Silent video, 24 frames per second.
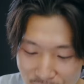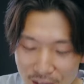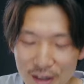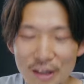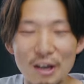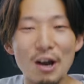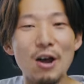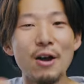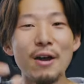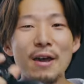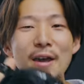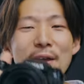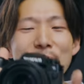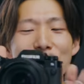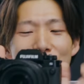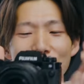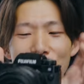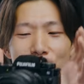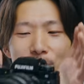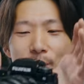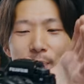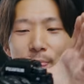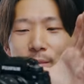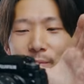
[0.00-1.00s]
you know, it
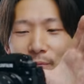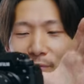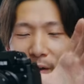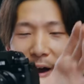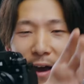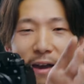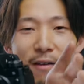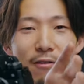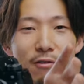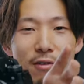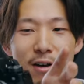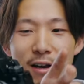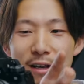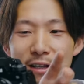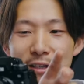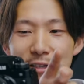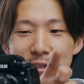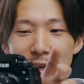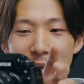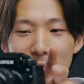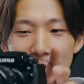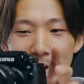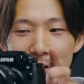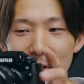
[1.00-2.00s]

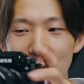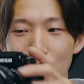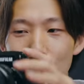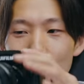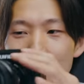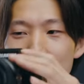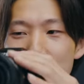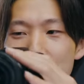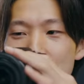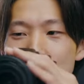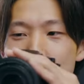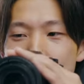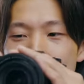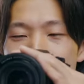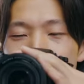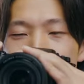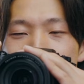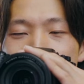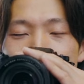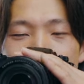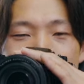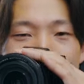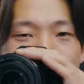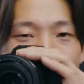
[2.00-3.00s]
vibrates a little when you
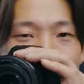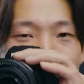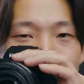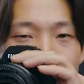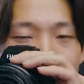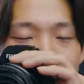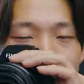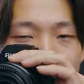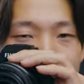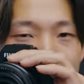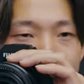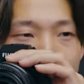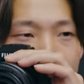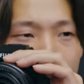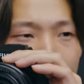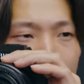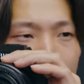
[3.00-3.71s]
push shutter button.